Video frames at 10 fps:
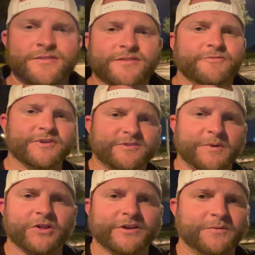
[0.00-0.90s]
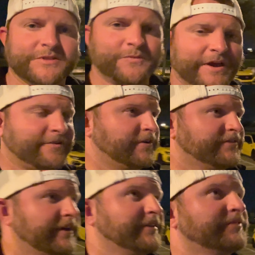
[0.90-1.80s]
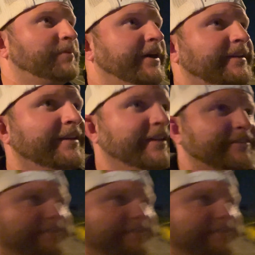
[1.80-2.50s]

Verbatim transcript: the visibility with the weather of things, but it's